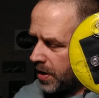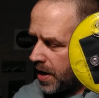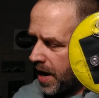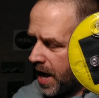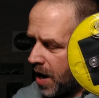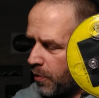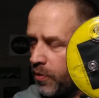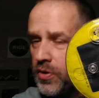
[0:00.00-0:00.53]

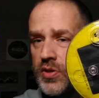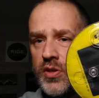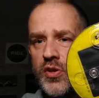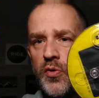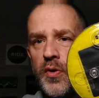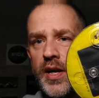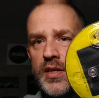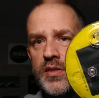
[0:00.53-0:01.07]
hours in
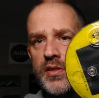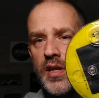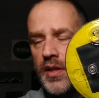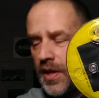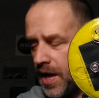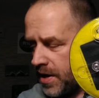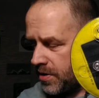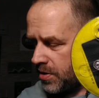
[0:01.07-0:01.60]
direct
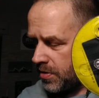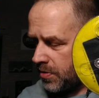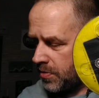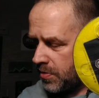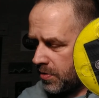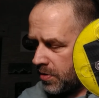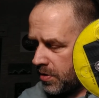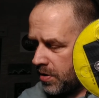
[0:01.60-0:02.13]
sunlight.
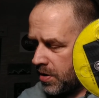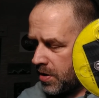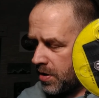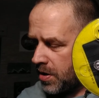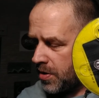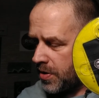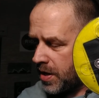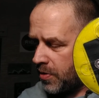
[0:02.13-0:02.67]

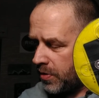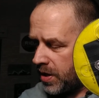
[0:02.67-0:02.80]
And then it'll